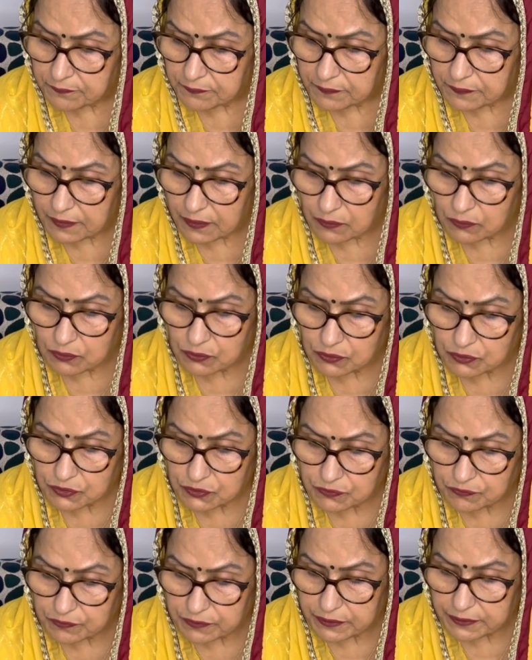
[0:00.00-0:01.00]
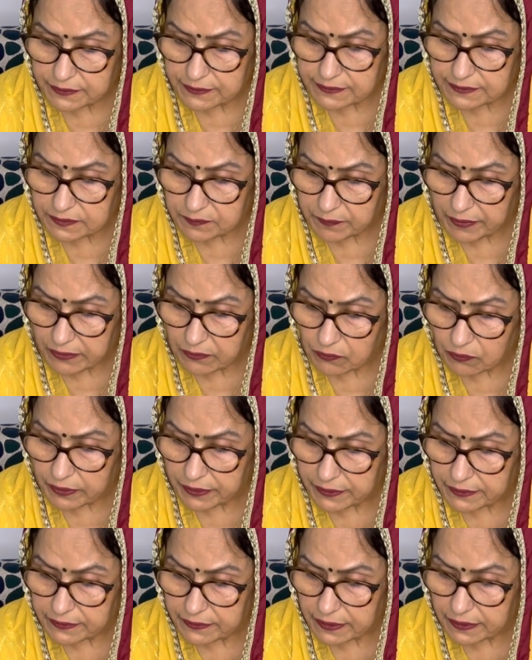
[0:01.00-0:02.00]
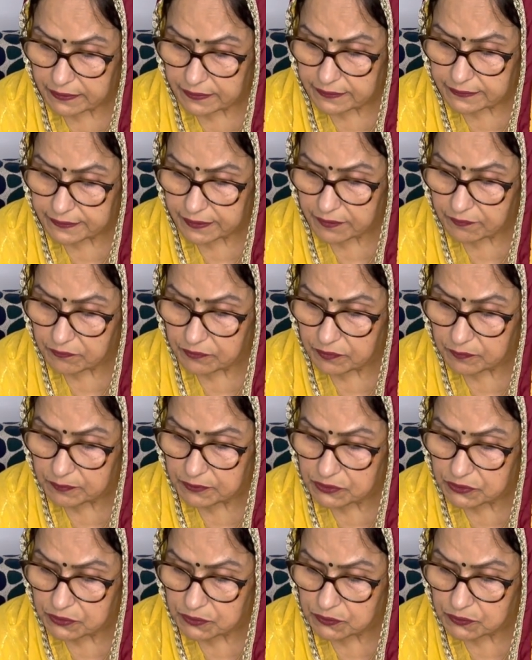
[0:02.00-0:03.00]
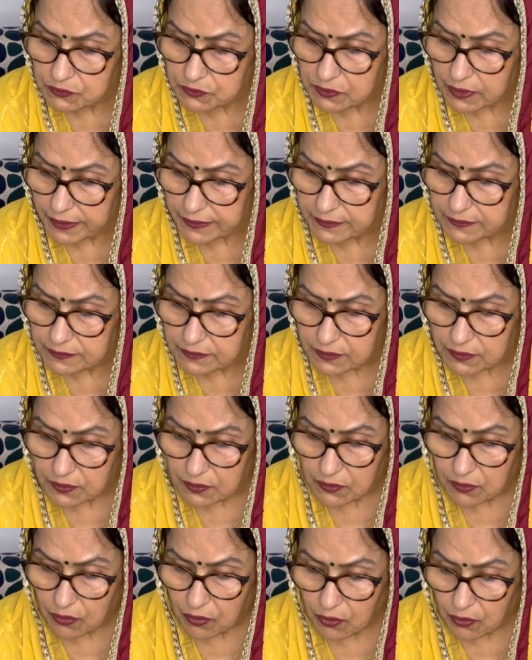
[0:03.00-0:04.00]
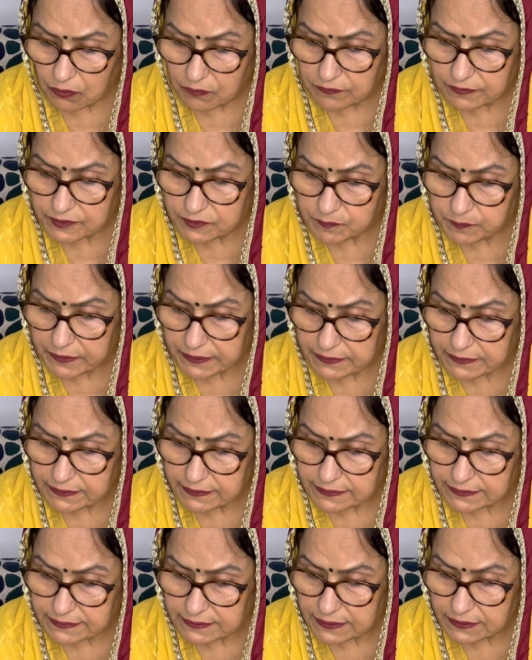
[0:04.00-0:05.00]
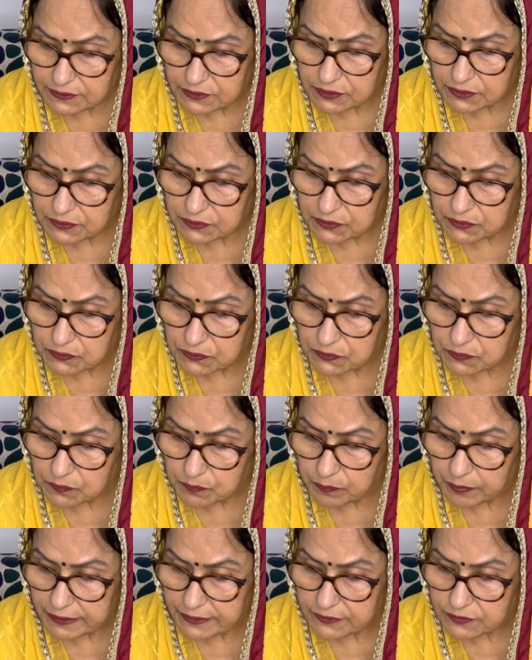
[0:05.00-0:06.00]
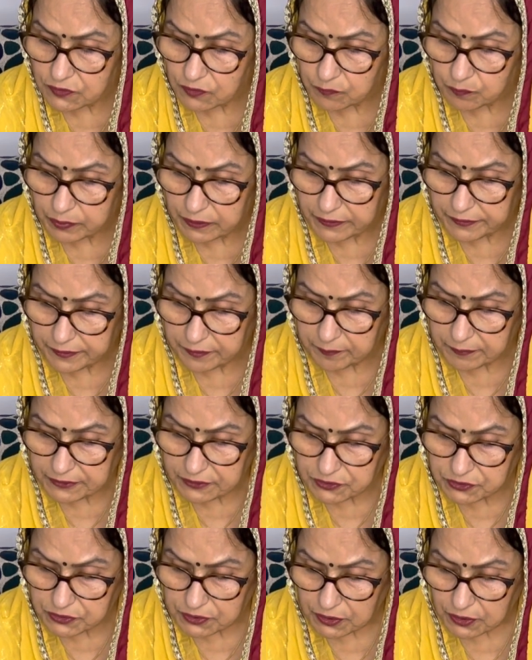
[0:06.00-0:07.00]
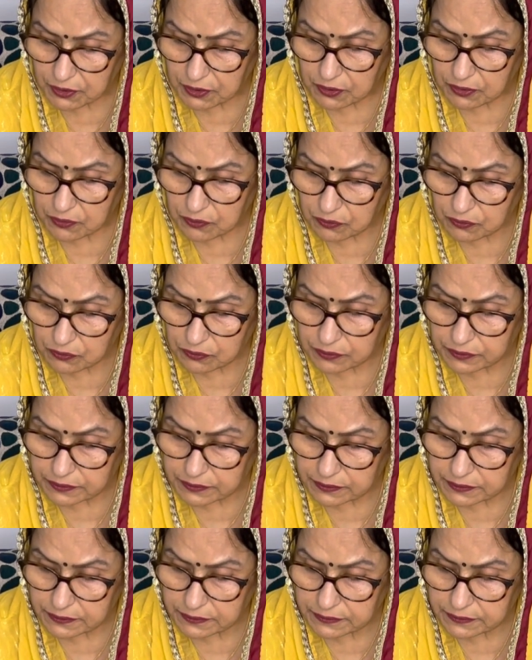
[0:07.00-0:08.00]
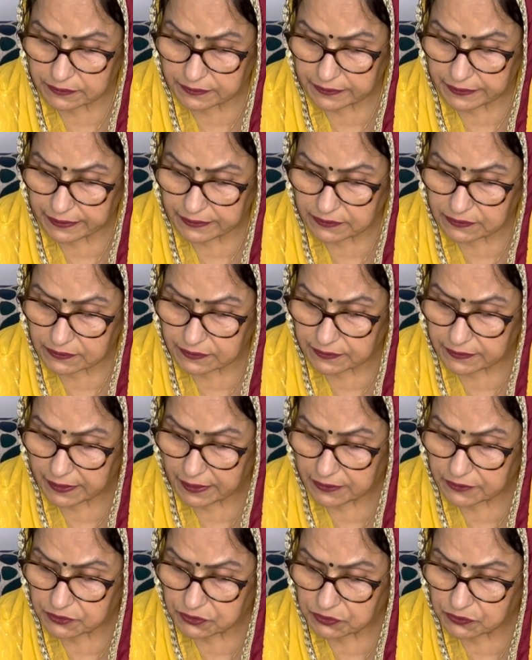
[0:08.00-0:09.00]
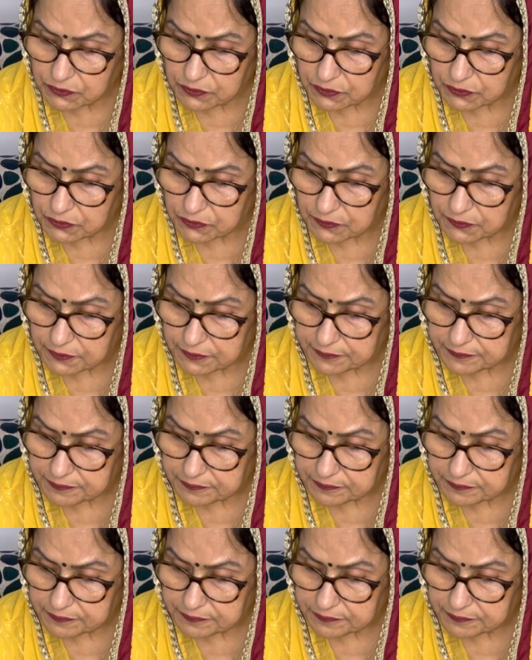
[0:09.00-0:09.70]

The Guru's word is immaculate and it ever bestows light. Always bathe in such a true place of pilgrimage. No dirt gets attached to the truth.